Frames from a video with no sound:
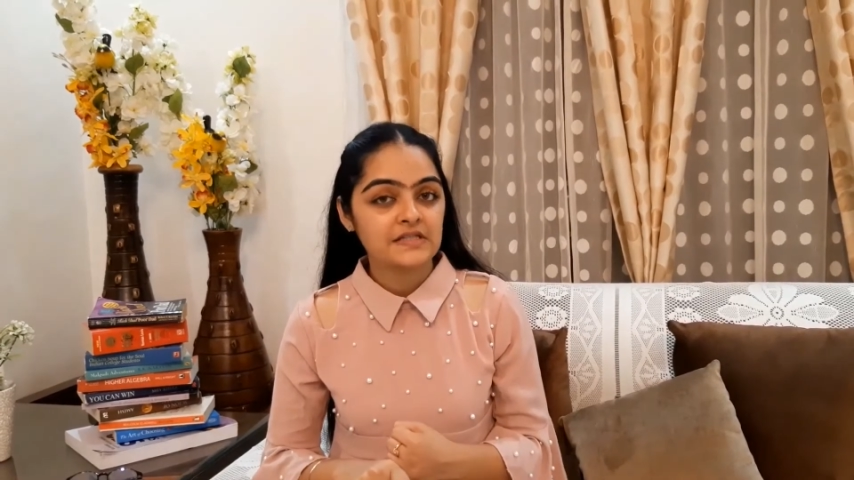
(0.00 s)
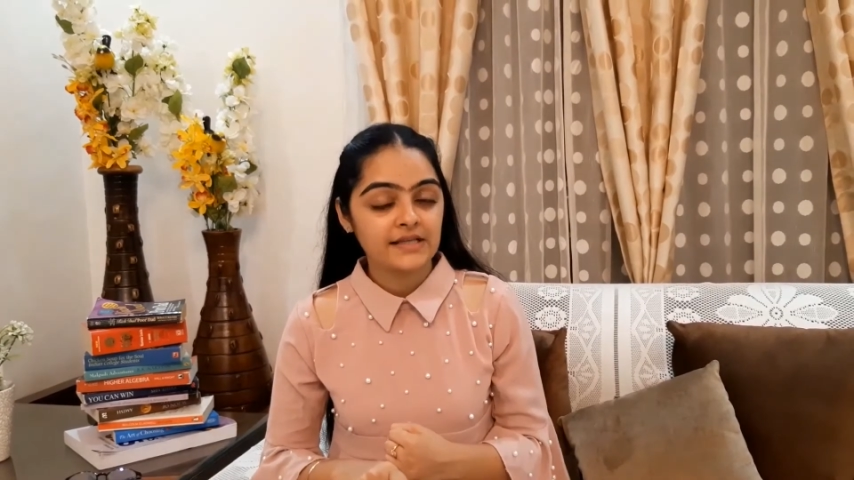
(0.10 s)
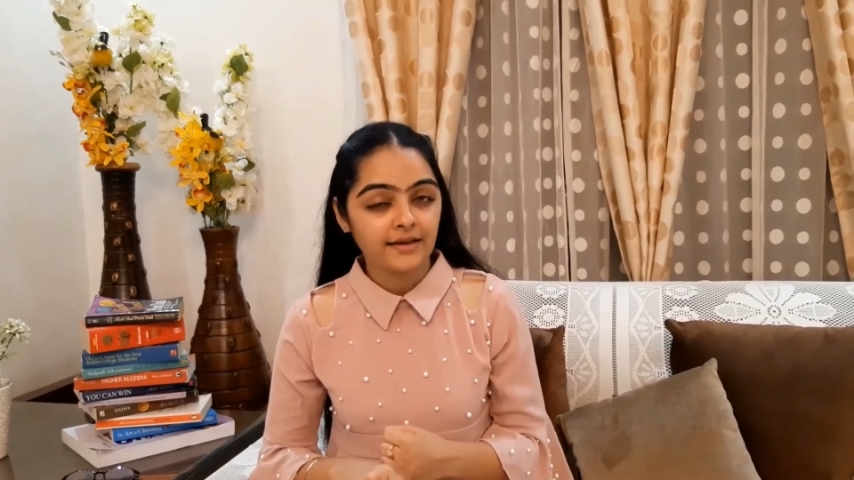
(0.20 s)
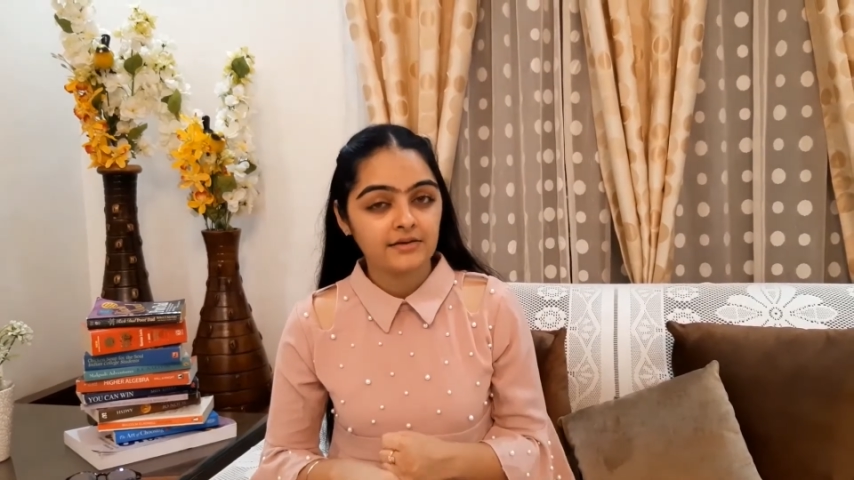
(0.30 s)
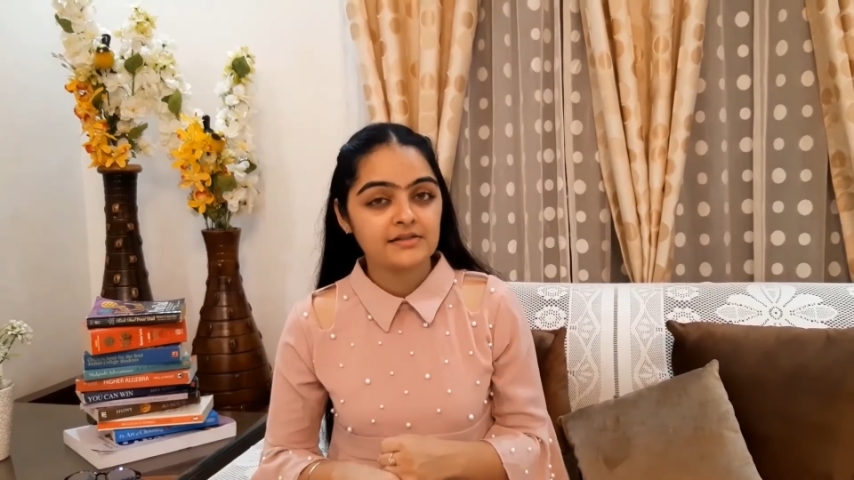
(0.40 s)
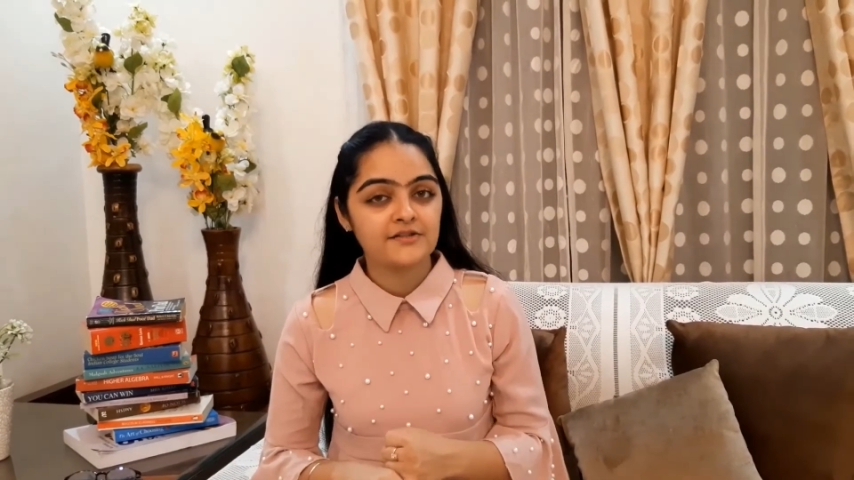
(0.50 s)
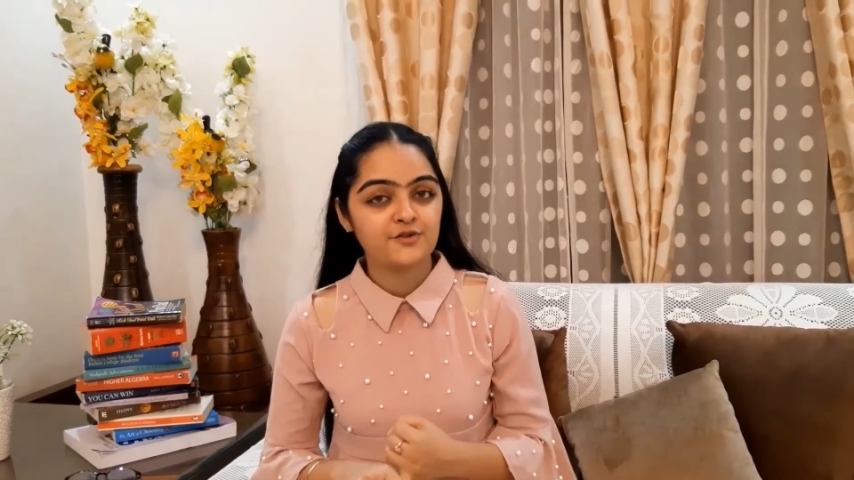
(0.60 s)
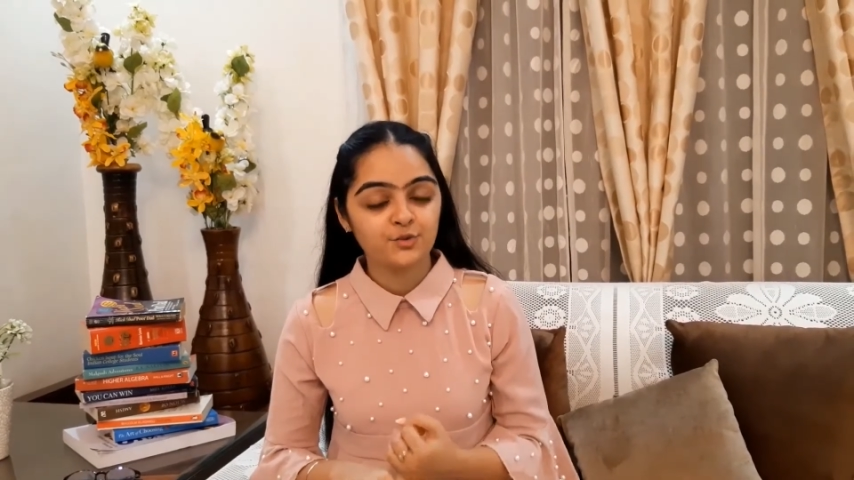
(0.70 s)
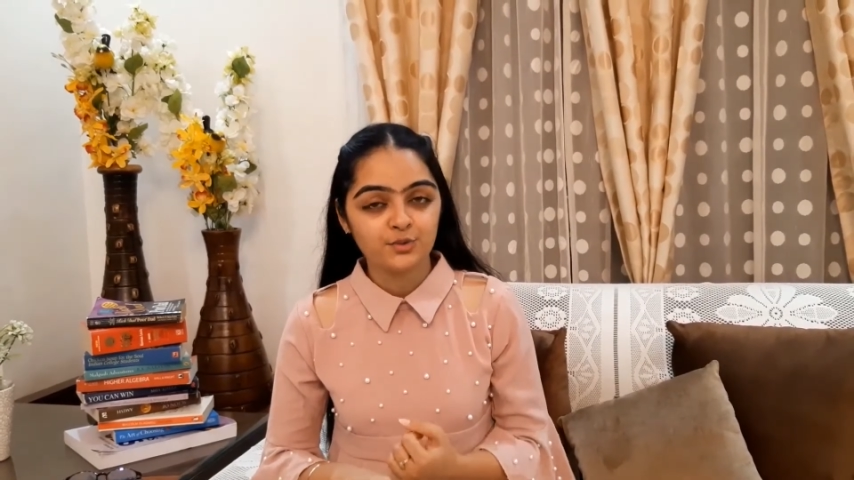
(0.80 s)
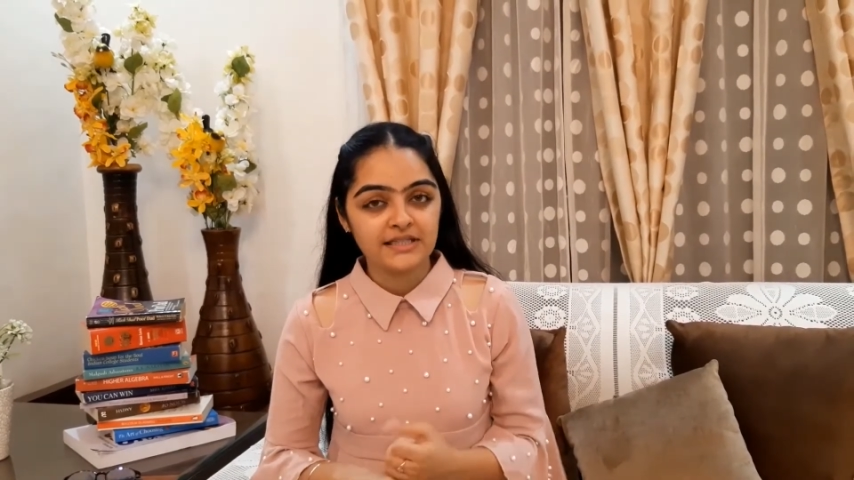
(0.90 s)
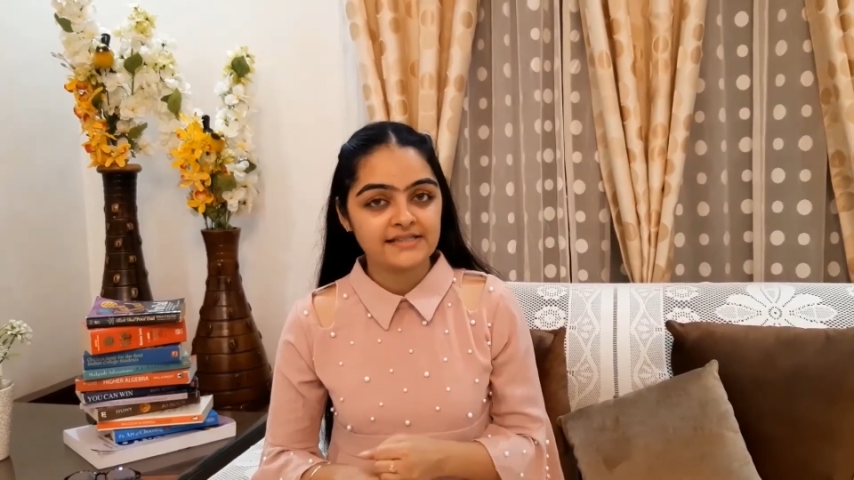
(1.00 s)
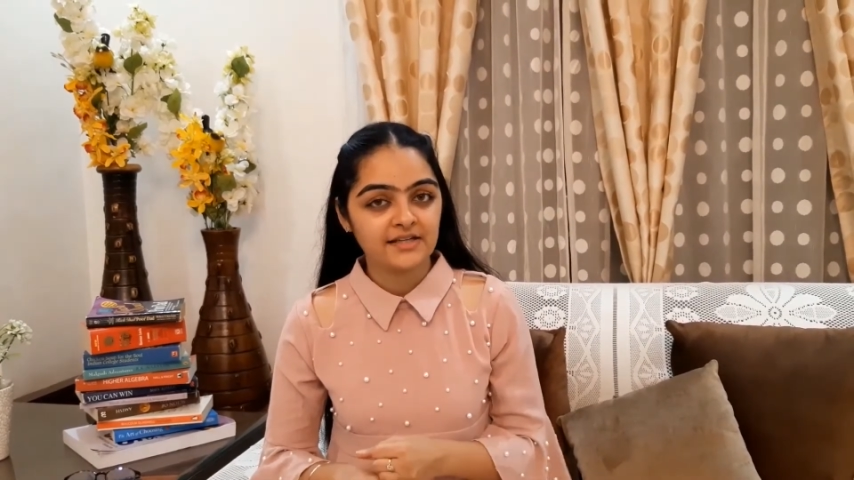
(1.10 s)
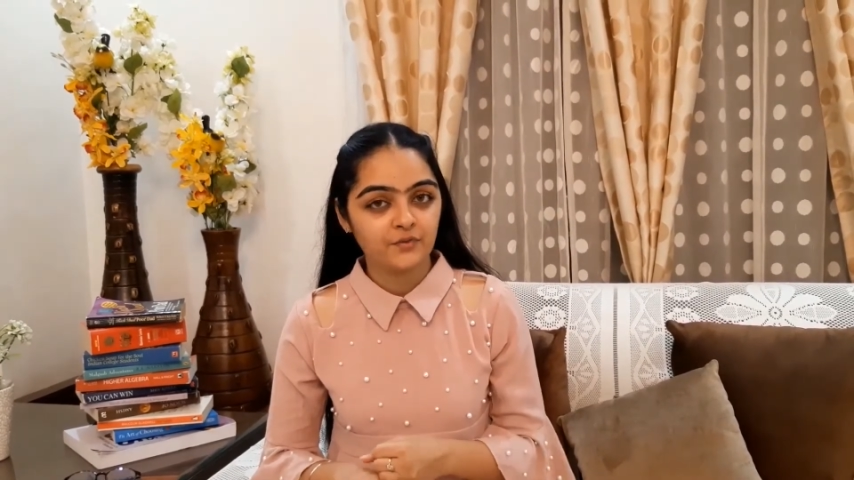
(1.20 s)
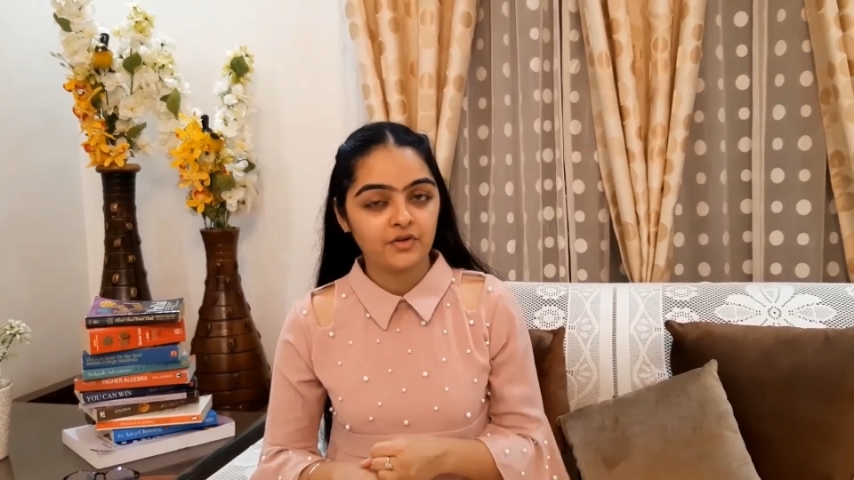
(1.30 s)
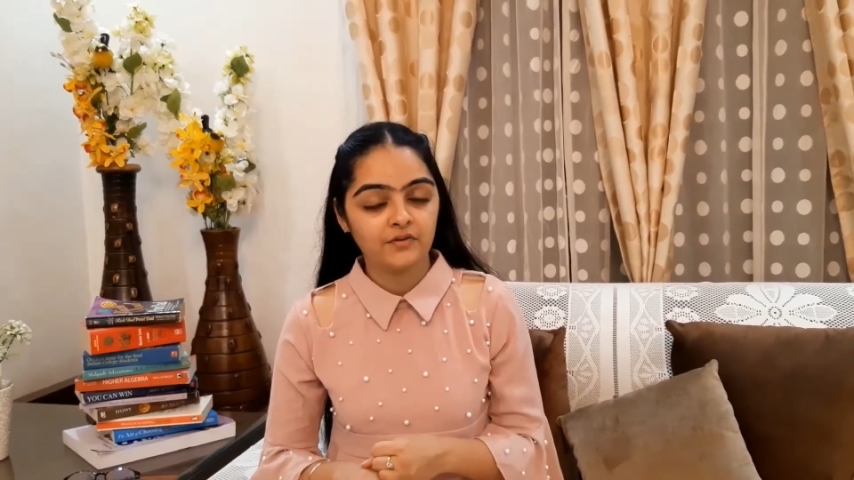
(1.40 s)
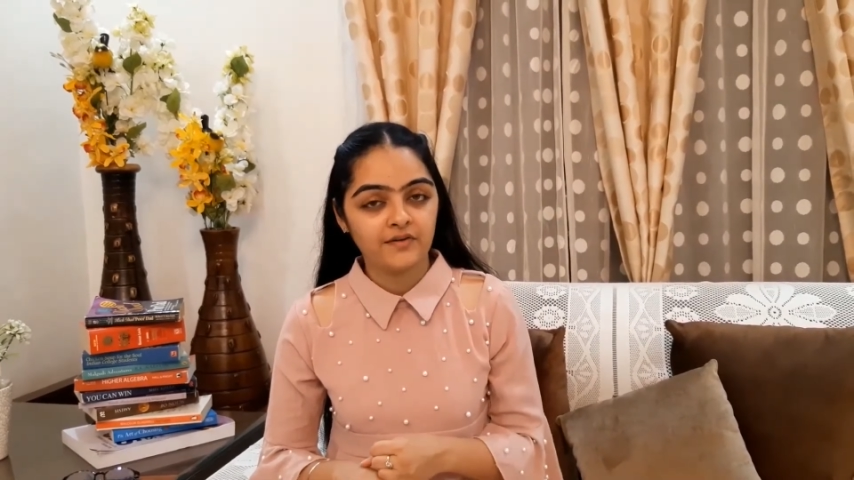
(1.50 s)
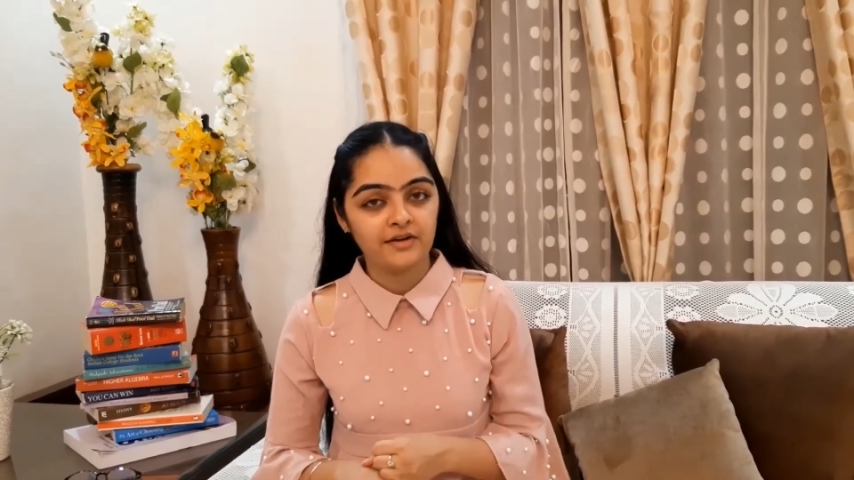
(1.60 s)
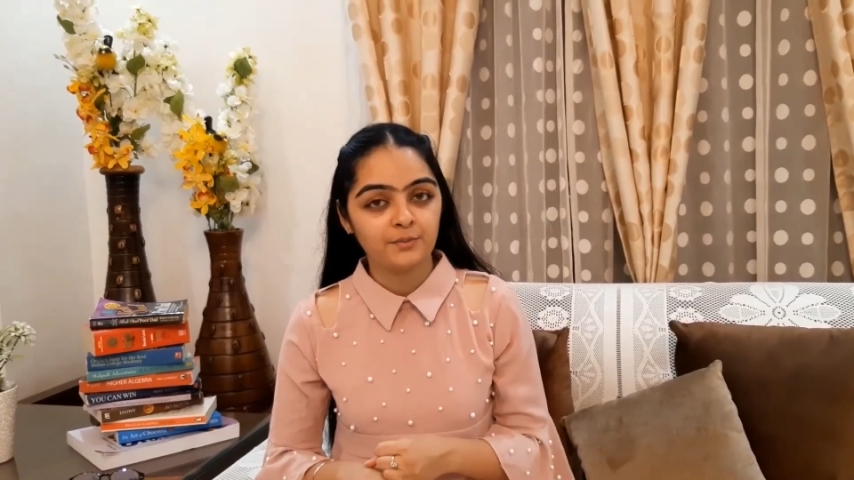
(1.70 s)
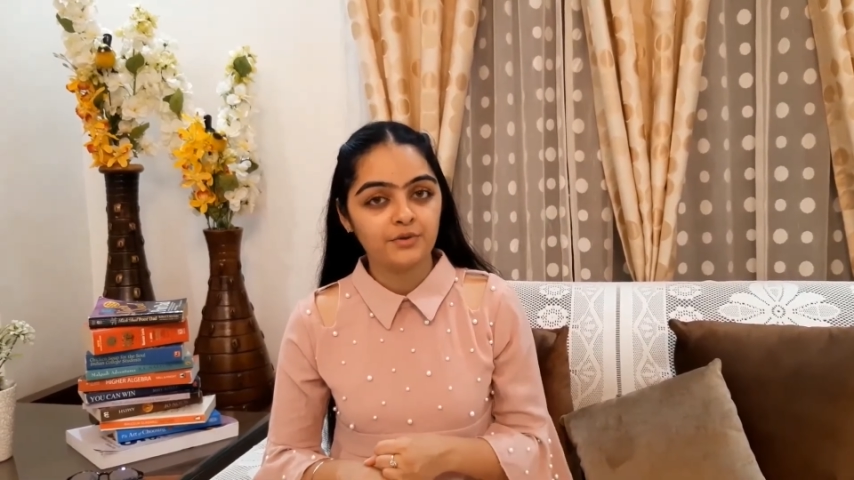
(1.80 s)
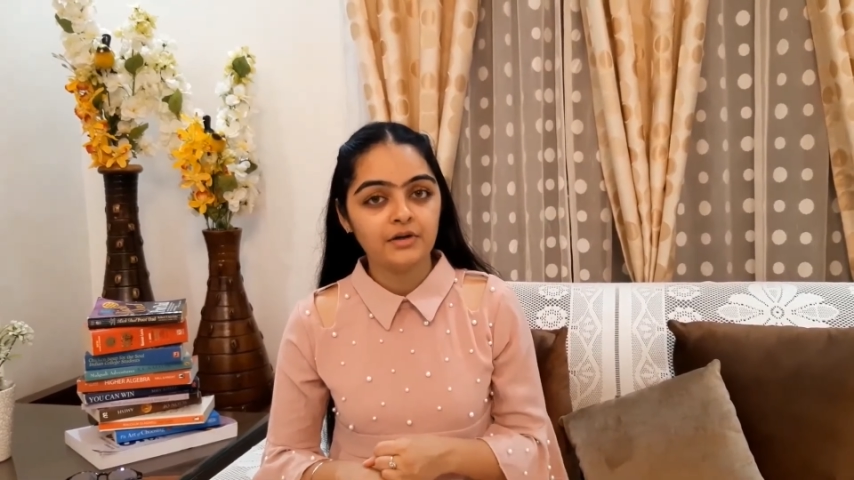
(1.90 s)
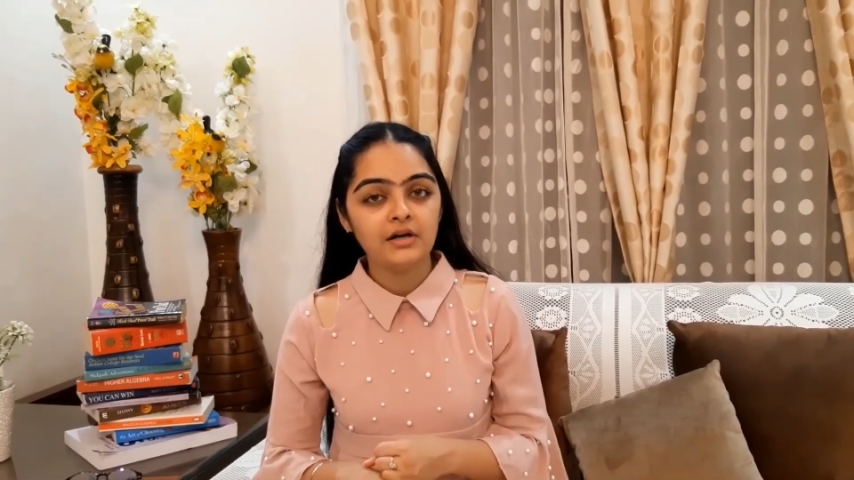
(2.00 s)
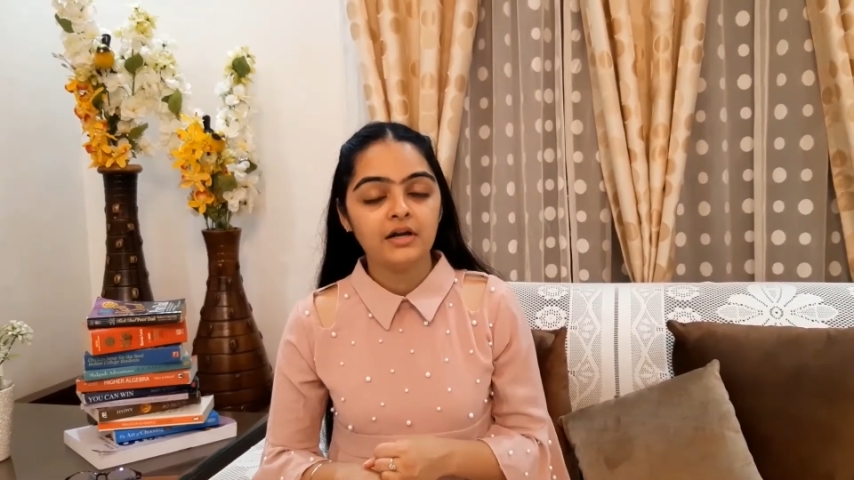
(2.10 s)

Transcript: cycles and scooties that were available